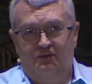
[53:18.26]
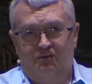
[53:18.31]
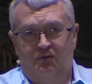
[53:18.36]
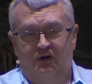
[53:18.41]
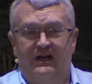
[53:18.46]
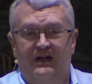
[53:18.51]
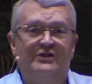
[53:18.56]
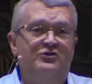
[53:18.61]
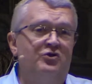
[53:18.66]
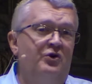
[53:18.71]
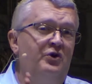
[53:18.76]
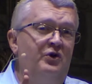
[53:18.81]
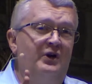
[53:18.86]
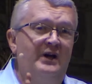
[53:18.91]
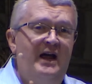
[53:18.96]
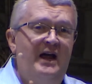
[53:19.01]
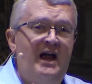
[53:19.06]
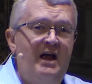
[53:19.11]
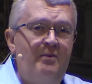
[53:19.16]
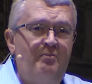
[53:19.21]
Well, that's only going
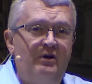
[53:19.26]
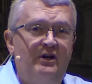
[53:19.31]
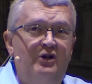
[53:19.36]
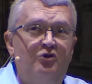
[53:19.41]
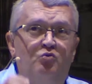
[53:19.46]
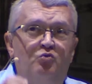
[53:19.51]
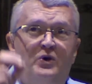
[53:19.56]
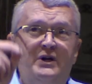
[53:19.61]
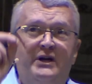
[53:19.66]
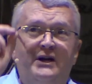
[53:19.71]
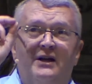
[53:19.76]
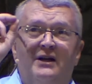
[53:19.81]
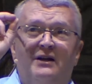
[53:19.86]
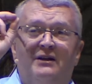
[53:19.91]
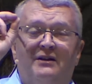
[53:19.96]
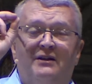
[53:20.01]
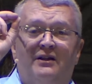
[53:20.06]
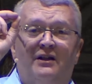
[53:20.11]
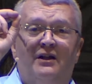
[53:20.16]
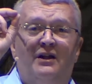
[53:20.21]
to happen as we
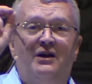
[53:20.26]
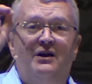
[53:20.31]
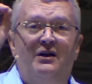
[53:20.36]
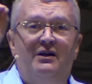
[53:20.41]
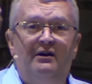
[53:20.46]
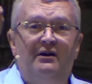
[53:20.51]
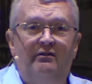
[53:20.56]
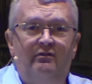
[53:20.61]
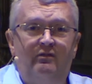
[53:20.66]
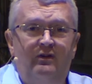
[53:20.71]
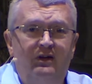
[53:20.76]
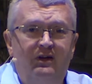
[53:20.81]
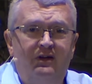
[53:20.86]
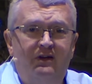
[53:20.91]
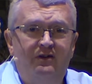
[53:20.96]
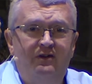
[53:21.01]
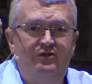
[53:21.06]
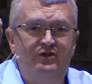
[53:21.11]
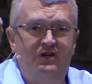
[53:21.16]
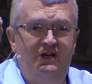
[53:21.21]
love
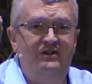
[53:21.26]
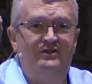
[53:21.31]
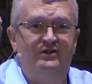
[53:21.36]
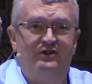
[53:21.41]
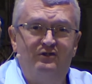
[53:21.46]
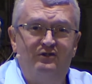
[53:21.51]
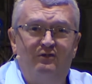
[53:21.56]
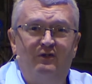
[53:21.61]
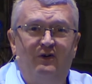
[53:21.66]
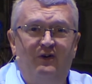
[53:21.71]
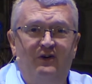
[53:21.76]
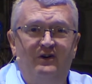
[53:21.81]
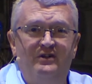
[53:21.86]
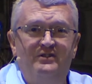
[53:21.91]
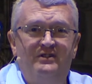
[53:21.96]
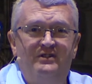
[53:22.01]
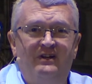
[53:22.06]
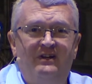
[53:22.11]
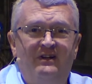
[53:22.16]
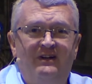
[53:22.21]
Jesus
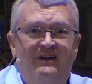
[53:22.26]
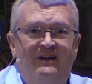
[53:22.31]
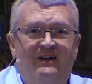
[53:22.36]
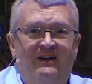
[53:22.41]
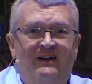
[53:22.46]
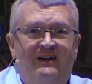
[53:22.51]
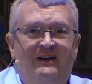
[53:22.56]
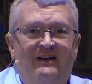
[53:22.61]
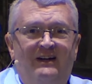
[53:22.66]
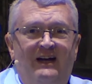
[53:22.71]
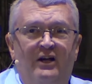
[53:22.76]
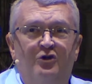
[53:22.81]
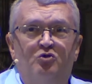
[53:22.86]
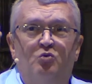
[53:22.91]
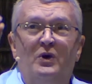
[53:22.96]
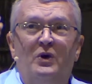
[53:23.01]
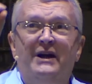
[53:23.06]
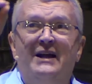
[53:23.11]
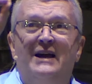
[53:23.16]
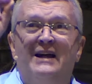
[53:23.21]
first. As
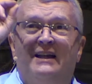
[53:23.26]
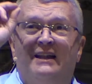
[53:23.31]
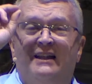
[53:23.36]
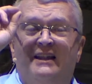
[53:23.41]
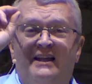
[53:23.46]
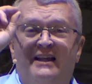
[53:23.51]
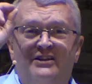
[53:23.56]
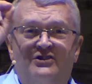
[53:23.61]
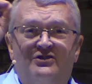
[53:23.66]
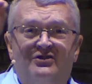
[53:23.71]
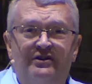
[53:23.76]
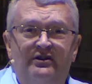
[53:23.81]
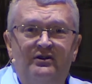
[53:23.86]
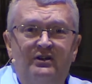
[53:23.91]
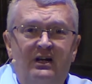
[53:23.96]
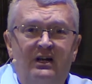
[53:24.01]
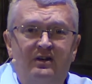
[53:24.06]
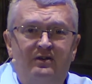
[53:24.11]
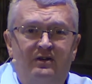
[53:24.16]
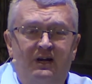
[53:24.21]
we
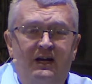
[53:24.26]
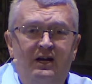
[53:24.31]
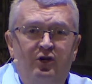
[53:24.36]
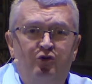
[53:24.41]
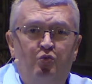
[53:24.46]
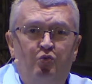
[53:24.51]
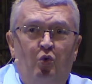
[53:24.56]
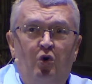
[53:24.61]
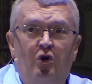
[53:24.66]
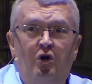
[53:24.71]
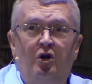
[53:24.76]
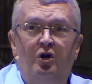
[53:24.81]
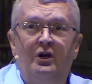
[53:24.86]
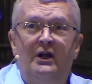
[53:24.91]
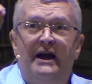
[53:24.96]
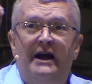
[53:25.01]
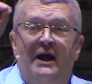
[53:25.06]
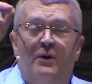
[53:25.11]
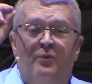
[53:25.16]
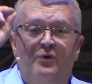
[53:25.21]
listen to his
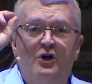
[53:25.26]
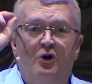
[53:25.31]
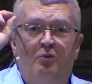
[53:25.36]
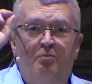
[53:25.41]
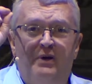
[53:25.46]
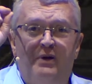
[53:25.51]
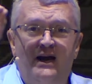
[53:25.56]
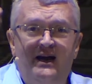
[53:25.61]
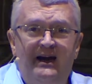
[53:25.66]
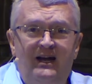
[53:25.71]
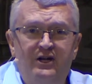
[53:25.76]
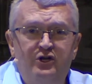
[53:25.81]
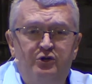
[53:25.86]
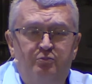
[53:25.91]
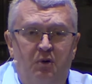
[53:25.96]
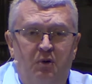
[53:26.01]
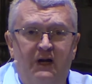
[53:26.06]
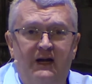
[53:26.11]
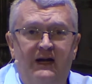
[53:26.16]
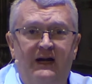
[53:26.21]
word and we obey his
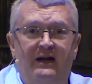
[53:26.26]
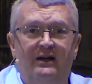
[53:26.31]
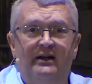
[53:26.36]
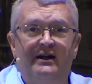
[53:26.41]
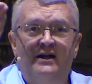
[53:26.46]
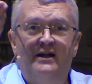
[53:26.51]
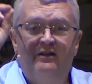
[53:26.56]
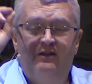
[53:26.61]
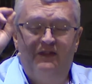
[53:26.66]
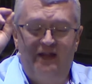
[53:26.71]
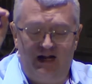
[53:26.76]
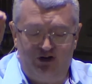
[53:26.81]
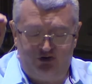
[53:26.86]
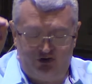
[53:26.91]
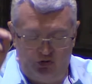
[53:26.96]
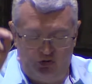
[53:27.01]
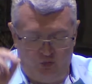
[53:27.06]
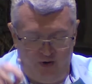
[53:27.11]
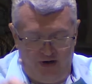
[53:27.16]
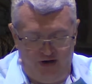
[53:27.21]
plan,
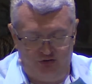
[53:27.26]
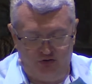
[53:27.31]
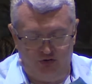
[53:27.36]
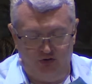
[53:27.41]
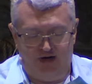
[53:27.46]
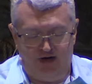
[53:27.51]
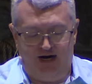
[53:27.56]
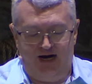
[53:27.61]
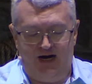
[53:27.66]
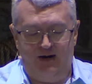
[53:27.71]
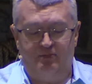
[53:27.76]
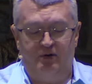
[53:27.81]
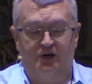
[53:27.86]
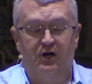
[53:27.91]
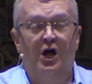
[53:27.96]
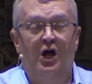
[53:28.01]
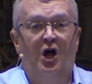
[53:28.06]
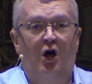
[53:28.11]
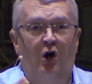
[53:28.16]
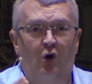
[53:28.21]
that's the way it's going to
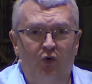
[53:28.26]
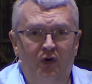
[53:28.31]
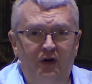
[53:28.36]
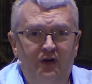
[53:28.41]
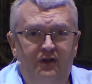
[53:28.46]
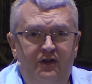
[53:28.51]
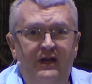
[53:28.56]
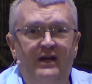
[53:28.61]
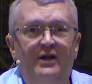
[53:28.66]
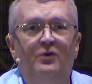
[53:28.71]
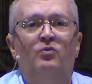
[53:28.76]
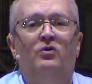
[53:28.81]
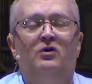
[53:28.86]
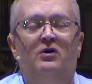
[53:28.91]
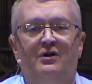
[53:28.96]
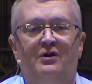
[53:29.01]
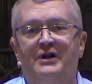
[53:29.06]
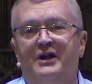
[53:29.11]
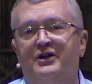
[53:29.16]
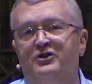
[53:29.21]
happen. Only then will
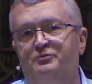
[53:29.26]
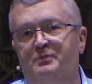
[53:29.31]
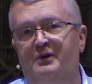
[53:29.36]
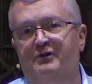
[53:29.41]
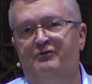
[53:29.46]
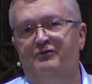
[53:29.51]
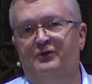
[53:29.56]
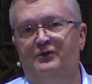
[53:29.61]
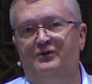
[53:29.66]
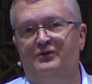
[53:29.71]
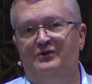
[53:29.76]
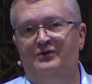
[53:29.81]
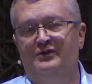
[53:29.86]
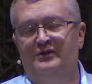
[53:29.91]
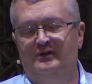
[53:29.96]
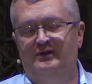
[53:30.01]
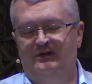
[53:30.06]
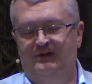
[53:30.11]
our nets be full.